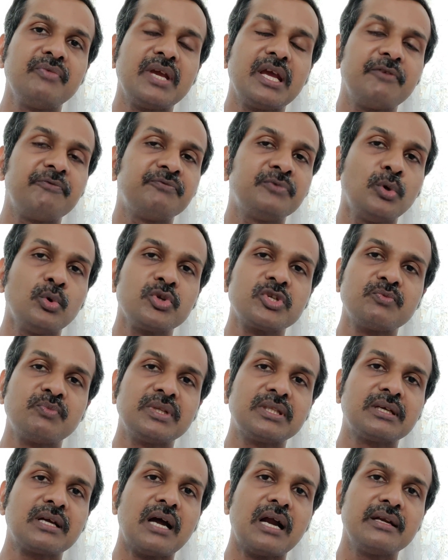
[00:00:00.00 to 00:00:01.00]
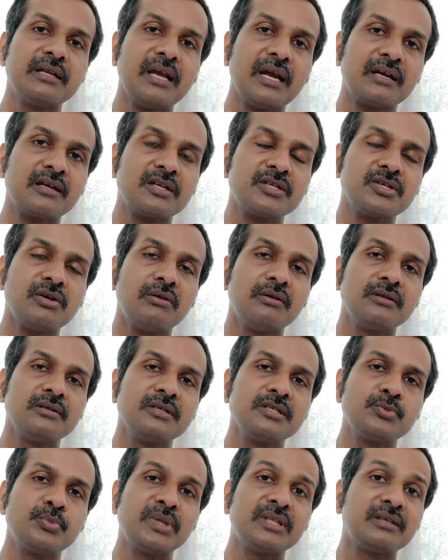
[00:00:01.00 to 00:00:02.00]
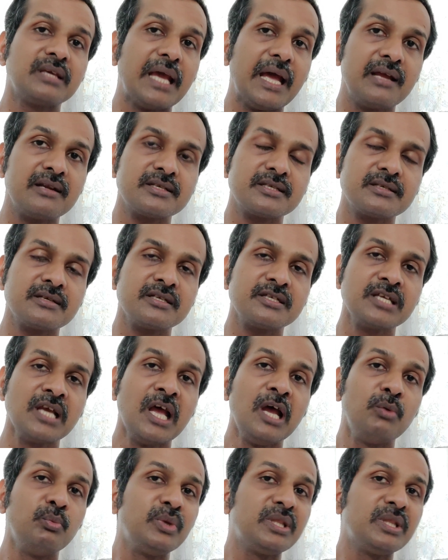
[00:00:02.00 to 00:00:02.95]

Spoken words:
we have those with cardiac disorders, with cancers,